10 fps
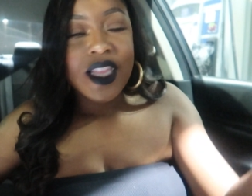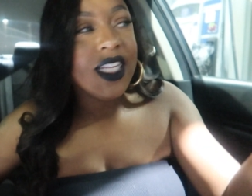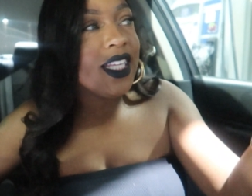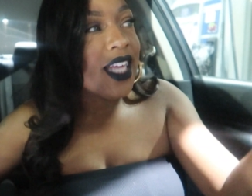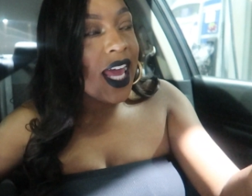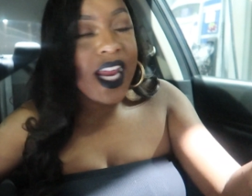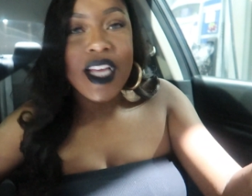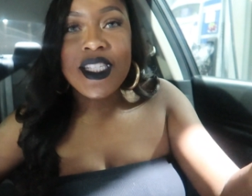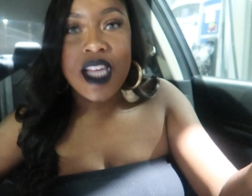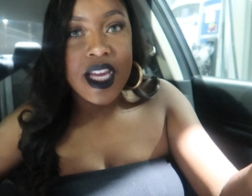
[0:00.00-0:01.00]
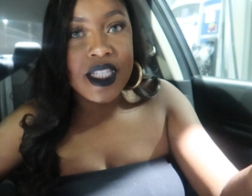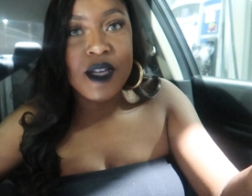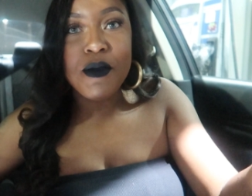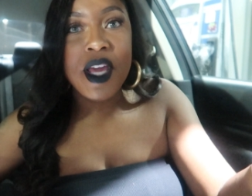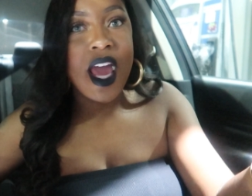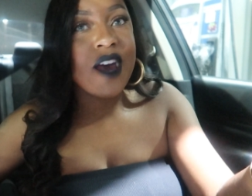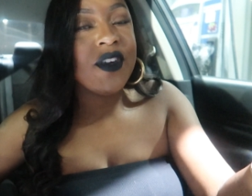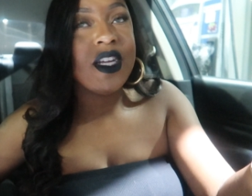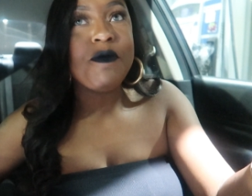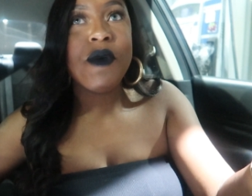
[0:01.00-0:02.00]
the gas station be
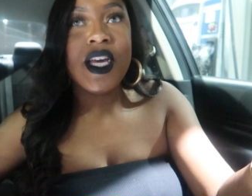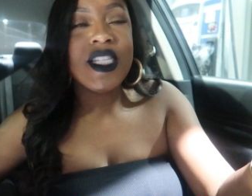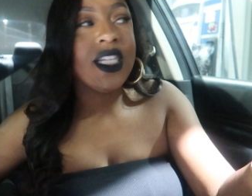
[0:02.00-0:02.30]
having the best